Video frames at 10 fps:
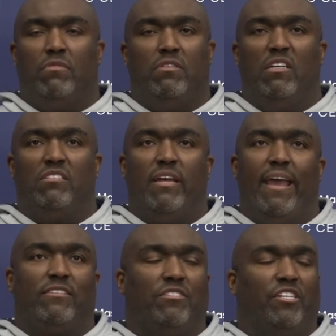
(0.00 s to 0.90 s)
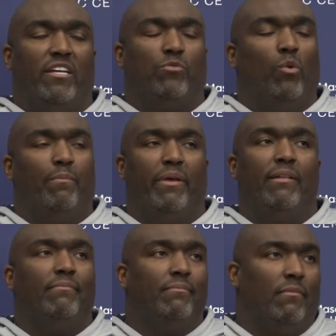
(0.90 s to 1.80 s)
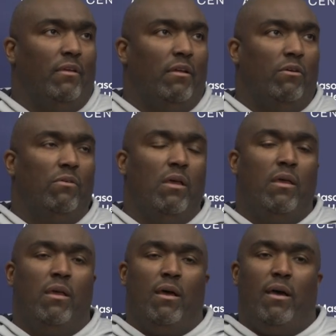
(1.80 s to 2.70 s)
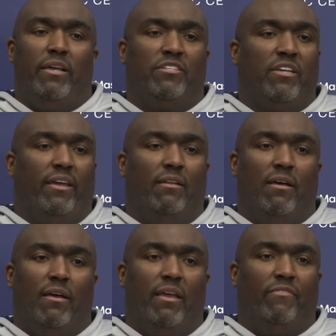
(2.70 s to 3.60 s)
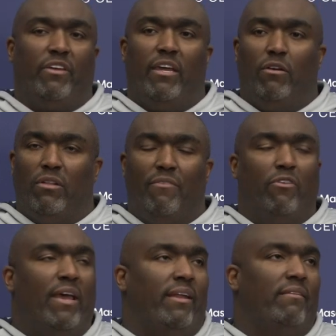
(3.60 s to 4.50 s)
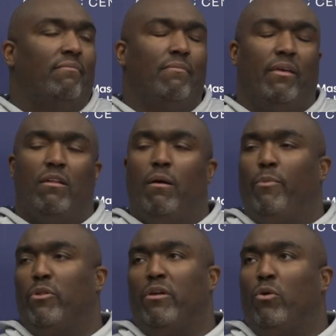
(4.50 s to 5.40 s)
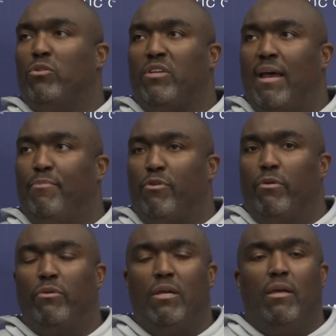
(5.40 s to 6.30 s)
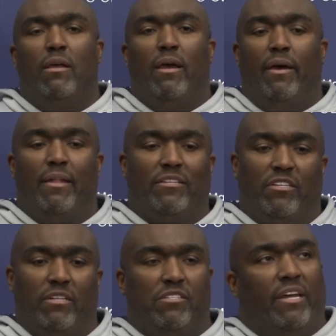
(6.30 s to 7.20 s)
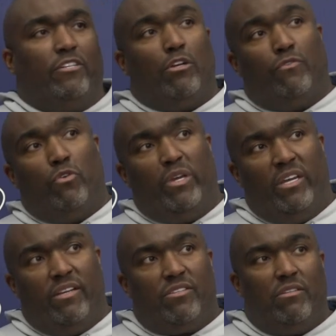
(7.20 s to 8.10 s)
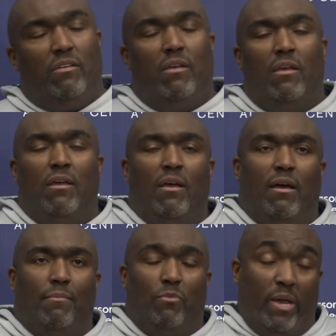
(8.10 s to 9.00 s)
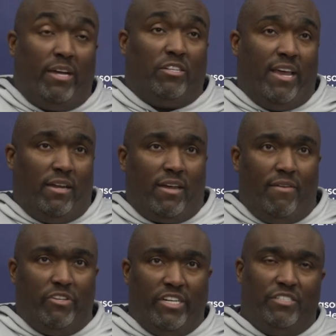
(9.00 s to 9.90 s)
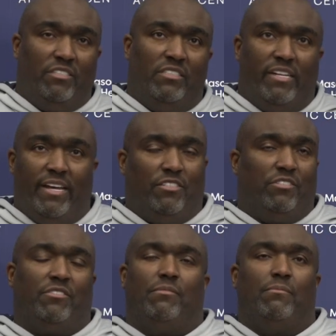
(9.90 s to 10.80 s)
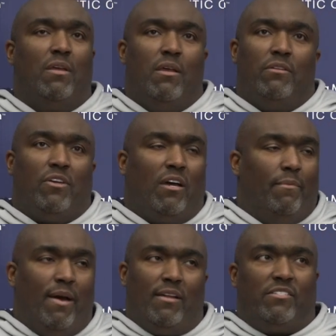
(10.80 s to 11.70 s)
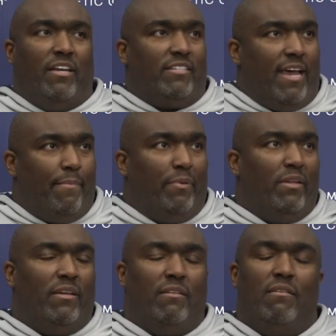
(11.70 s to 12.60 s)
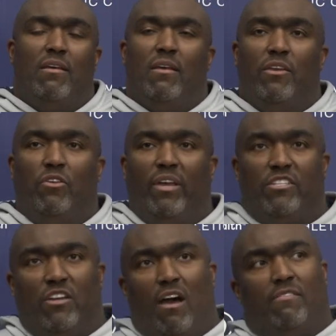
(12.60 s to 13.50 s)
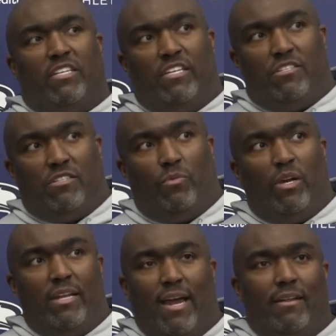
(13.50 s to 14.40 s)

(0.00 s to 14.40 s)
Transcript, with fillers: He's, he hasn't changed one bit, you know. Uh, he stayed uh, even-keeled, level-headed, and humble the whole time through. Uh, that's in his nature of who he is. Um, we actually had a conversation today just talking about as things happen and you get to off seasons and whatnot,